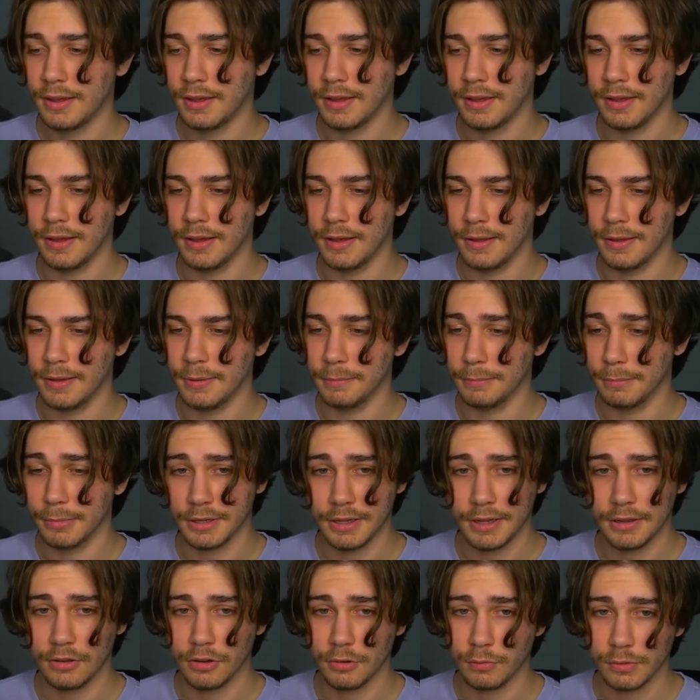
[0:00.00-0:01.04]
Um, but
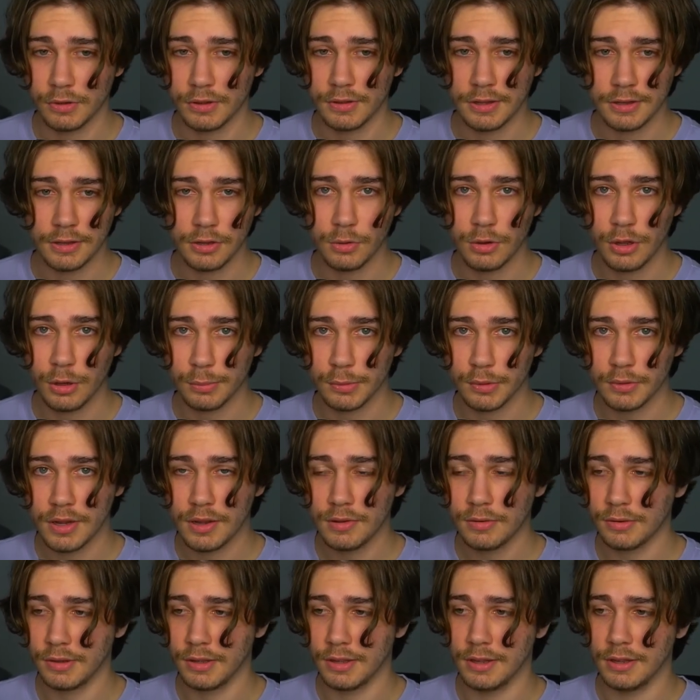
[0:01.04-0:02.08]
yeah, hopefully they do help you
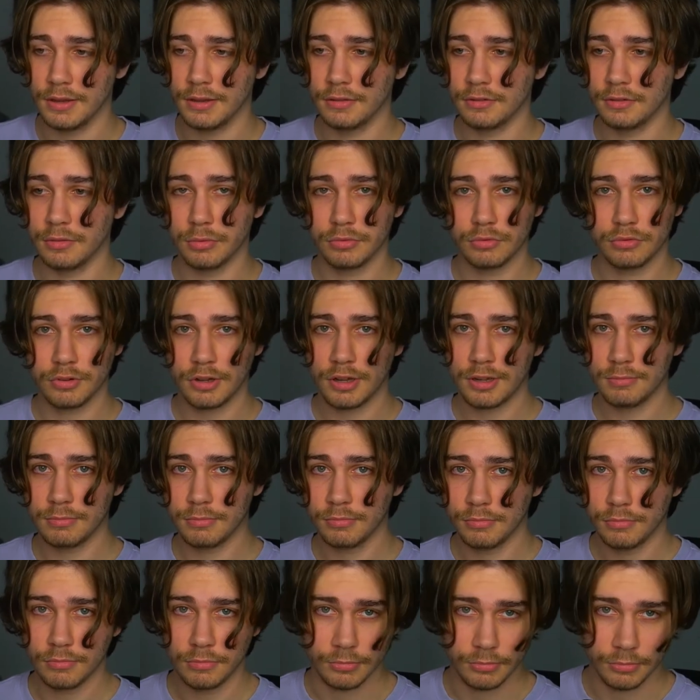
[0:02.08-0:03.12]
out. And subscribe
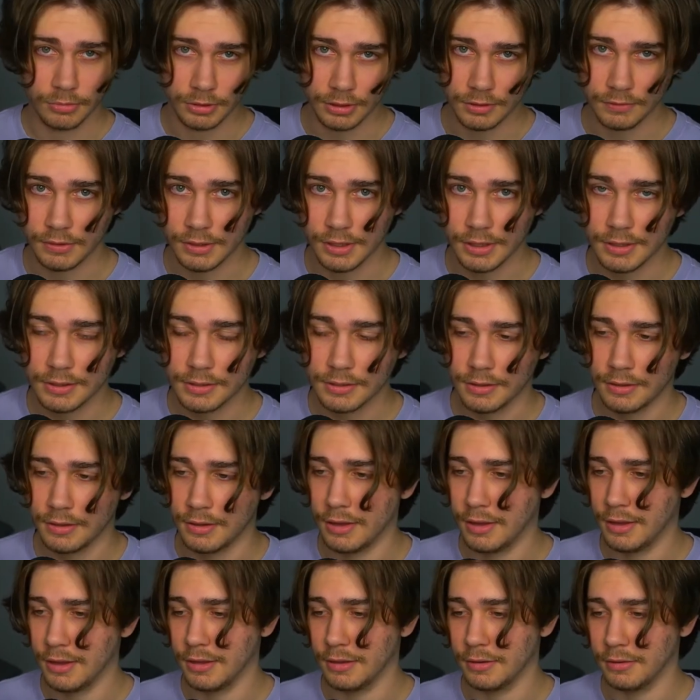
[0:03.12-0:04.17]
leave a like,
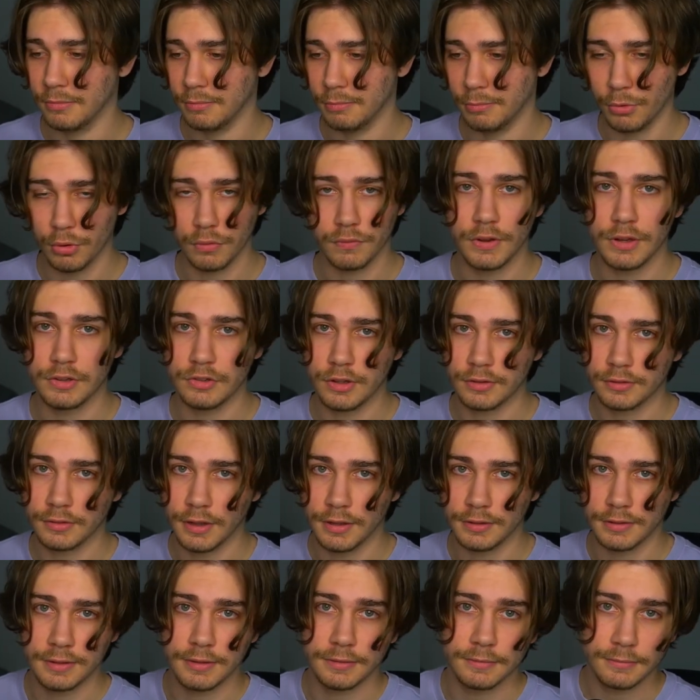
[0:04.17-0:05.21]
and more VHS
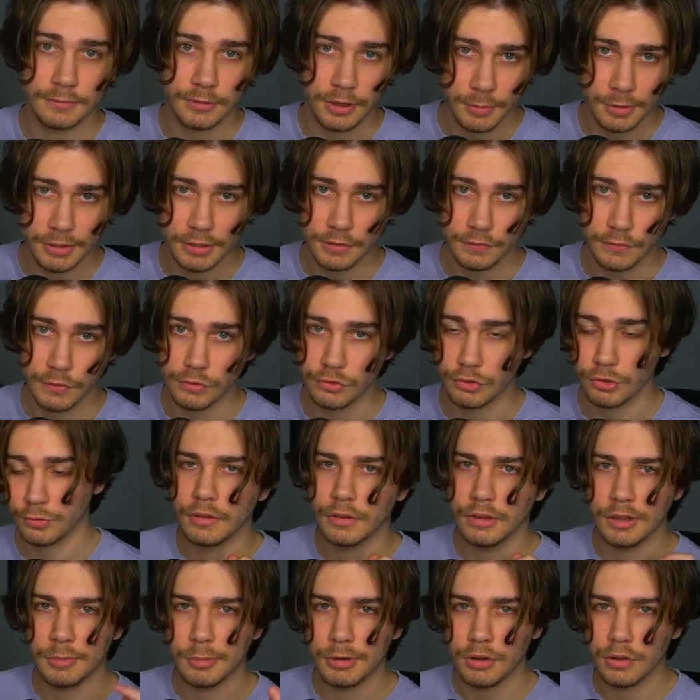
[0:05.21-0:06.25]
content coming in the future.
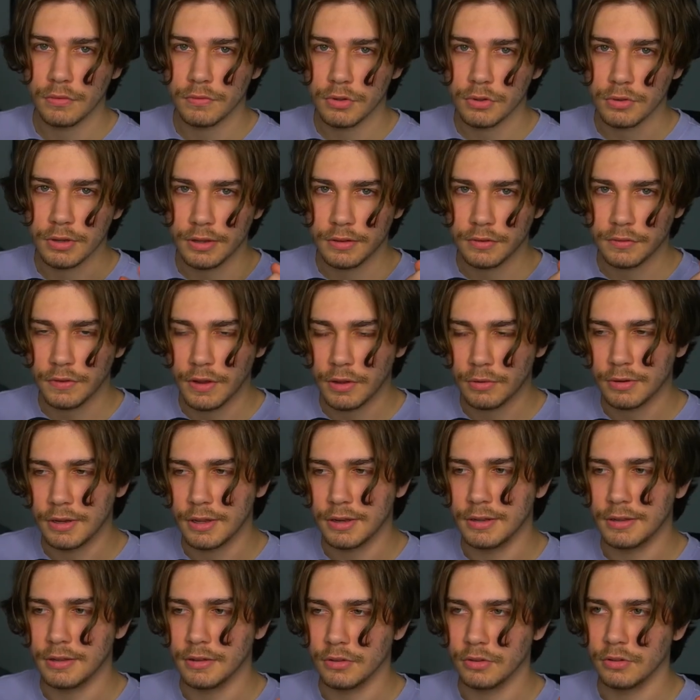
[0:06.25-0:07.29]
Let me know if you guys found
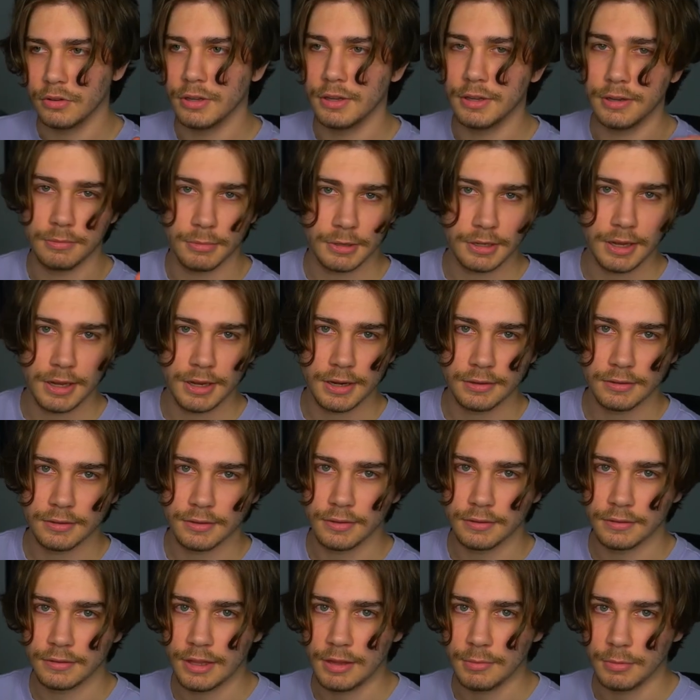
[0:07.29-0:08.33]
any other hidden mechanics in
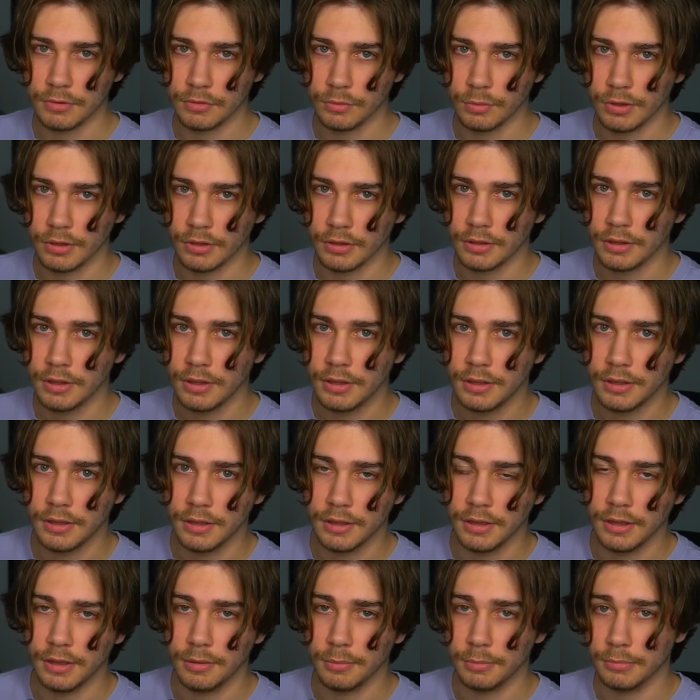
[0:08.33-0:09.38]
this game as well.
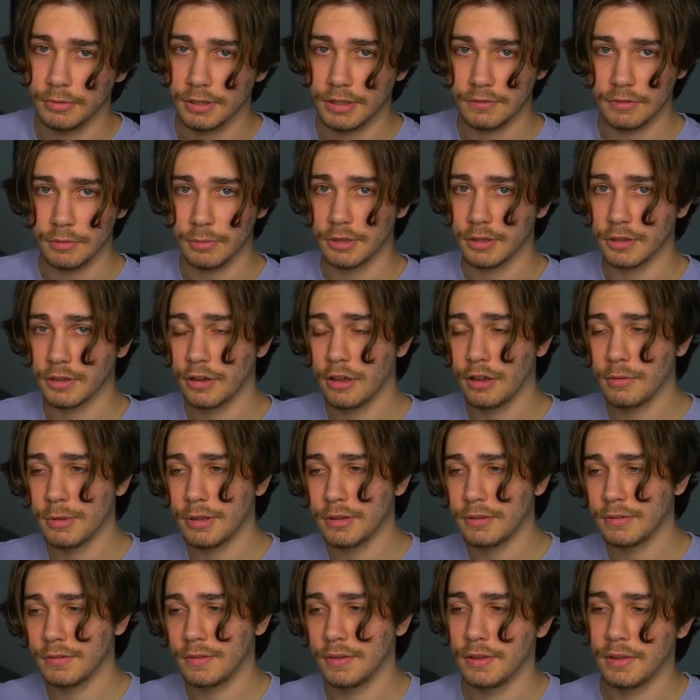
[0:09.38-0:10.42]
Um, leave them in the
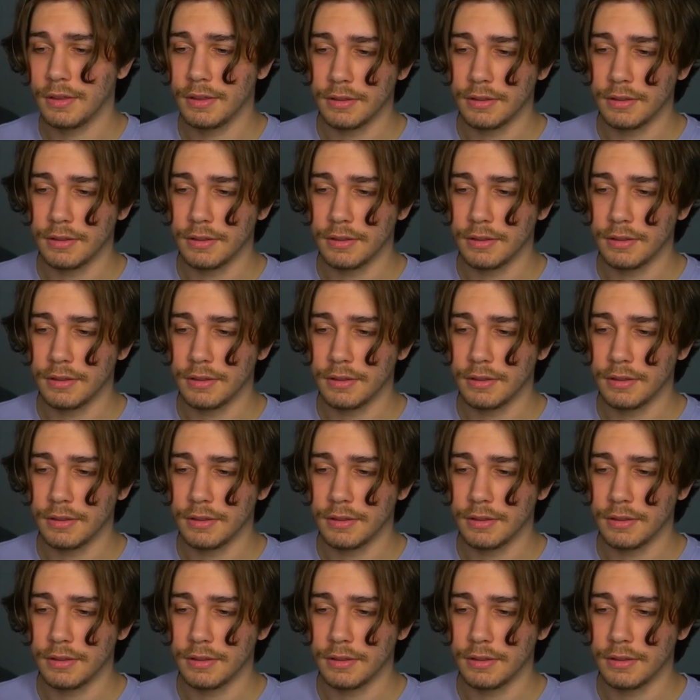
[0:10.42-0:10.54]
comments.